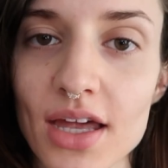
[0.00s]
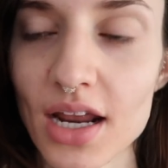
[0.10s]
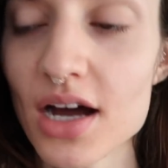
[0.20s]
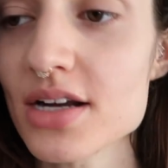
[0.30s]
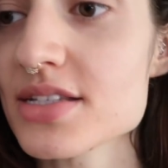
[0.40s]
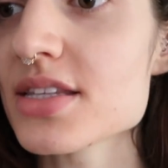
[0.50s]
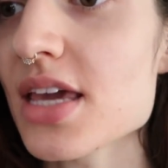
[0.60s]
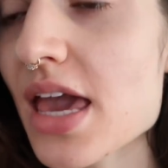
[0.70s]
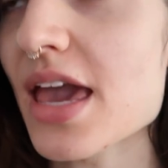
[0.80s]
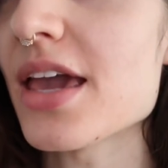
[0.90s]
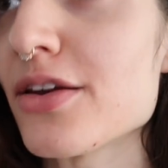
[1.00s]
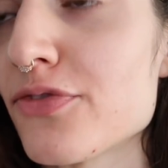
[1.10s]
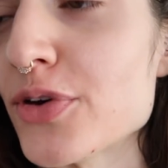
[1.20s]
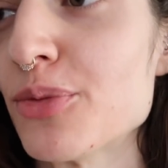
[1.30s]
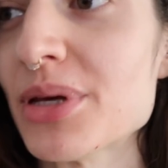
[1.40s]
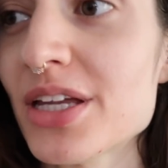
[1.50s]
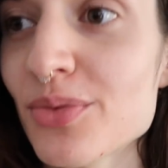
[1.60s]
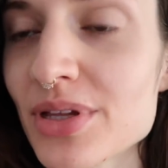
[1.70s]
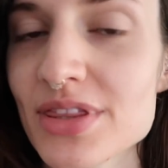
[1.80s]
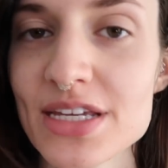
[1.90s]
And I honestly hate
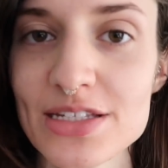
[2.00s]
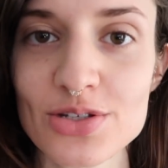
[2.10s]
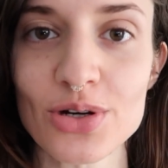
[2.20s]
filming when things